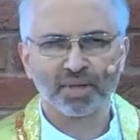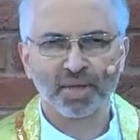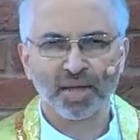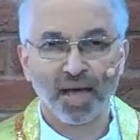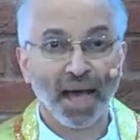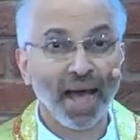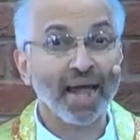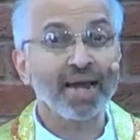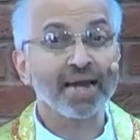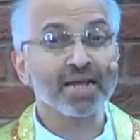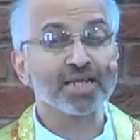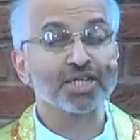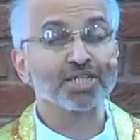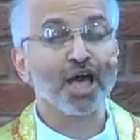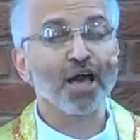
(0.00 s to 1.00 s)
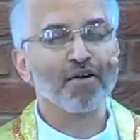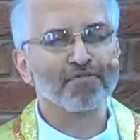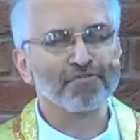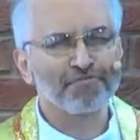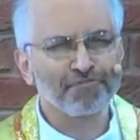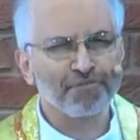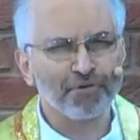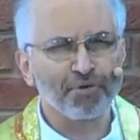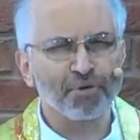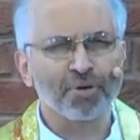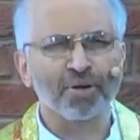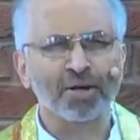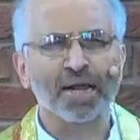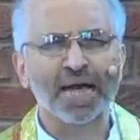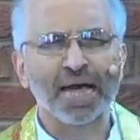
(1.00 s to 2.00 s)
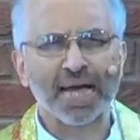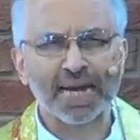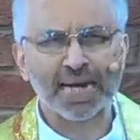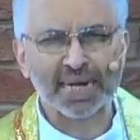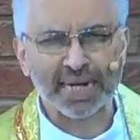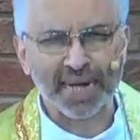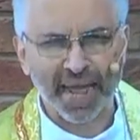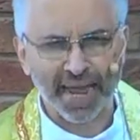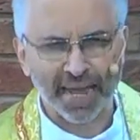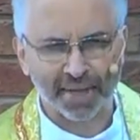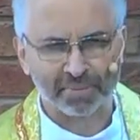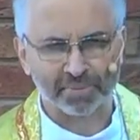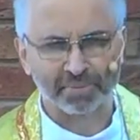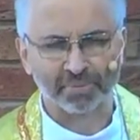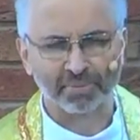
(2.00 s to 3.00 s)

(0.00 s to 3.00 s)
and His full name.